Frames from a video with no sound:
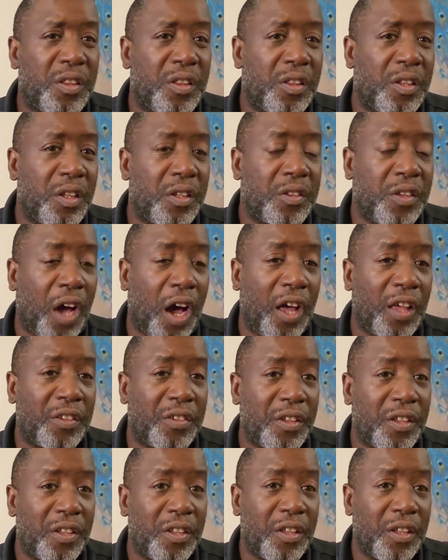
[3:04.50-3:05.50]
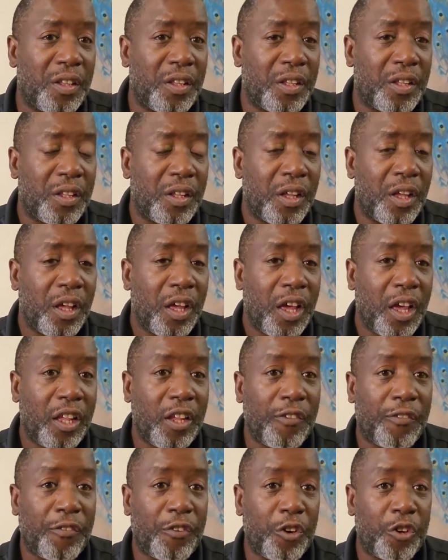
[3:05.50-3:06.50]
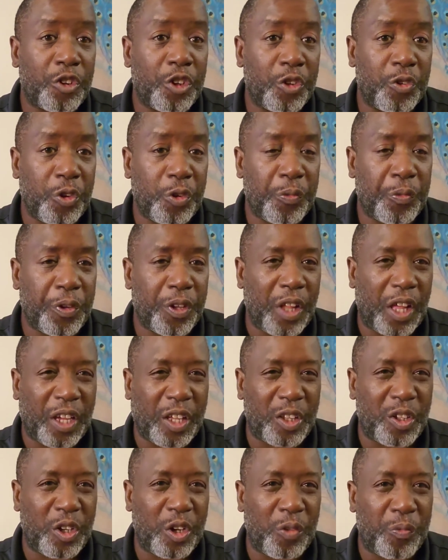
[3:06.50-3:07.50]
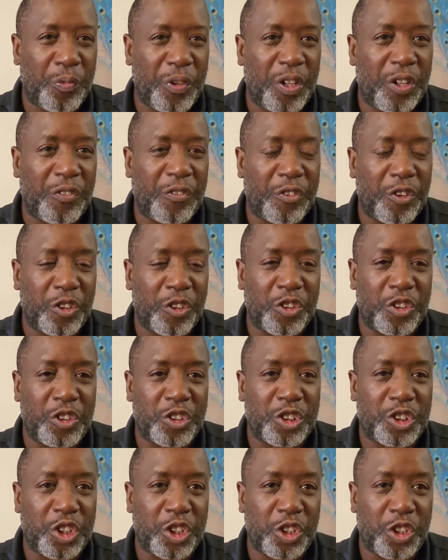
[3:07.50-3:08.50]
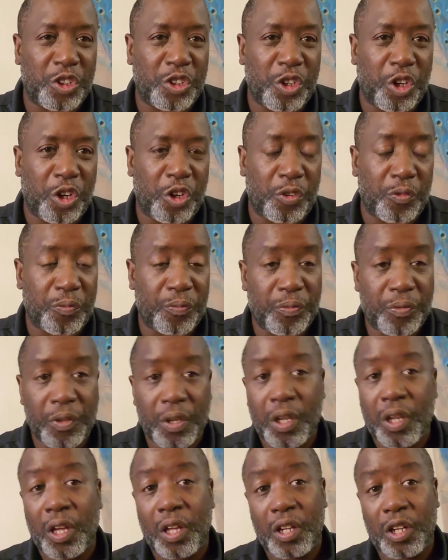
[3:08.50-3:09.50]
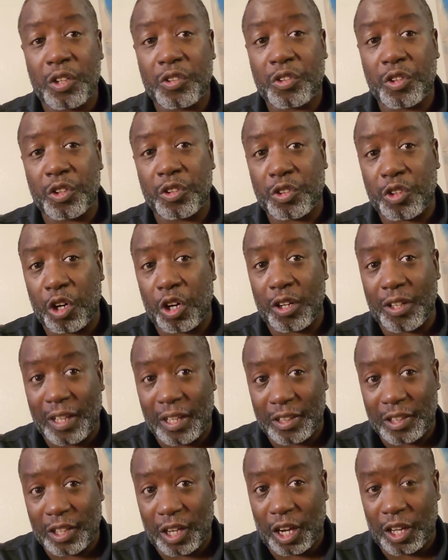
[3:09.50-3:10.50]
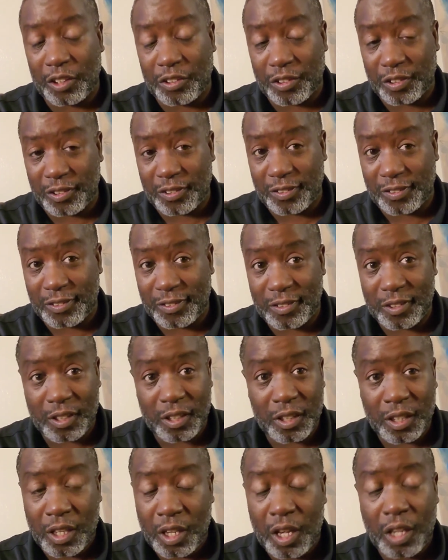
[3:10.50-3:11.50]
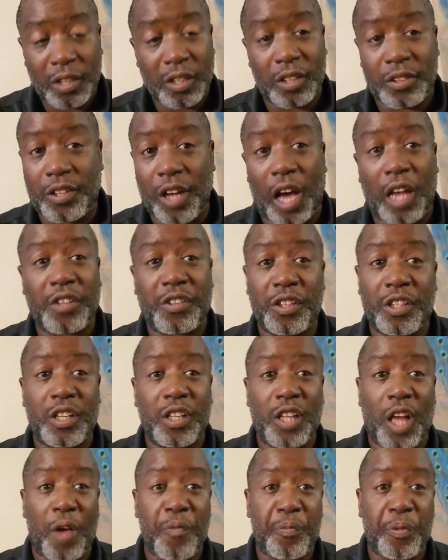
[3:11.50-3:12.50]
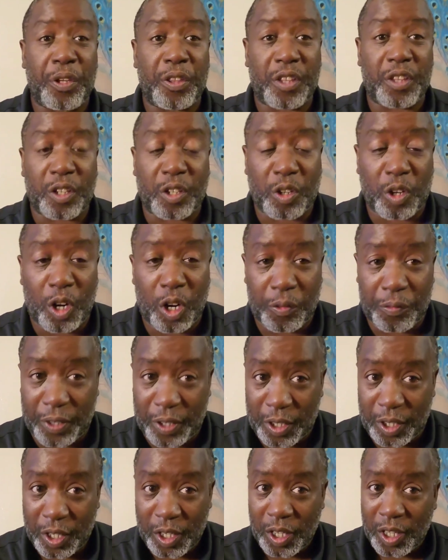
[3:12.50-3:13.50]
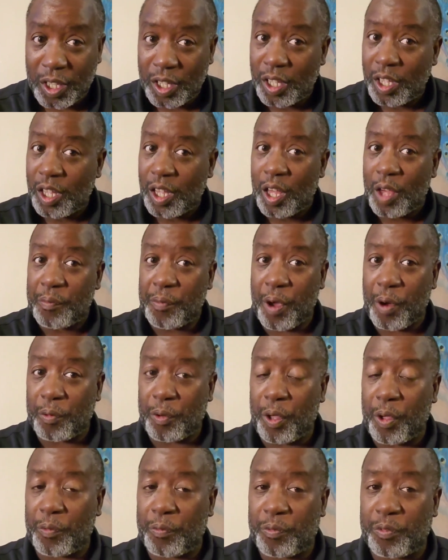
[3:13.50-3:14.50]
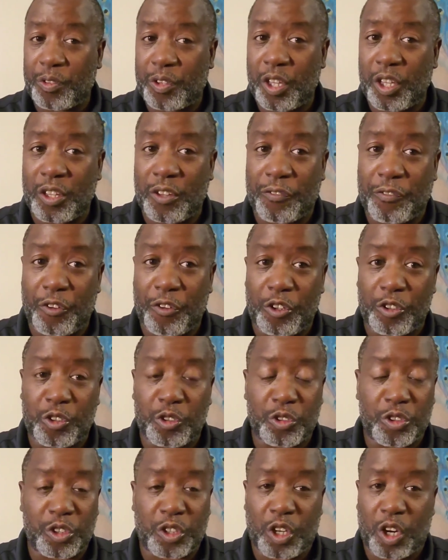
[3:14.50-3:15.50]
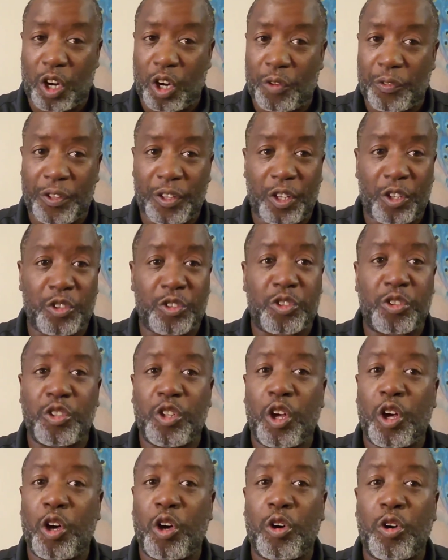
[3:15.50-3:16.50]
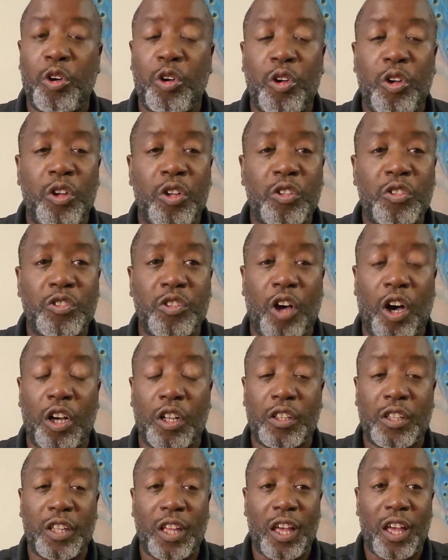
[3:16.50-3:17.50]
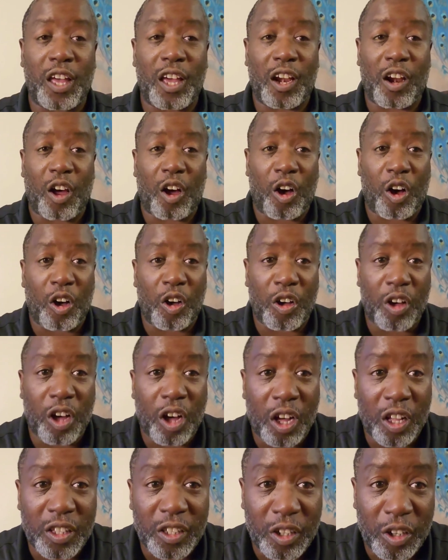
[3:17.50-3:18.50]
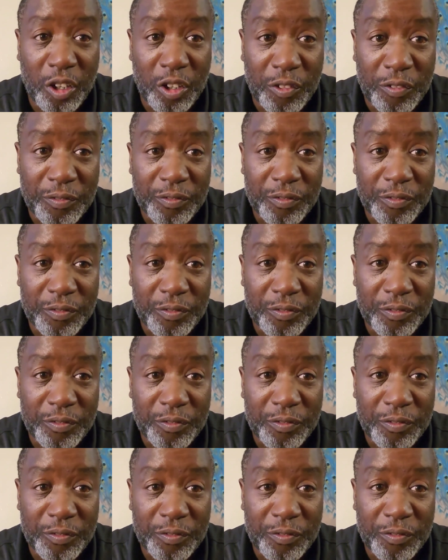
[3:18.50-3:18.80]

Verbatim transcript: the Dyson and the filter, we put like a little mini filter to show the dirt. There's still dirt in that Dyson. The Dyson could not beat the Kirby, but when you did the filter with the Kirby, there's no salt at all on there.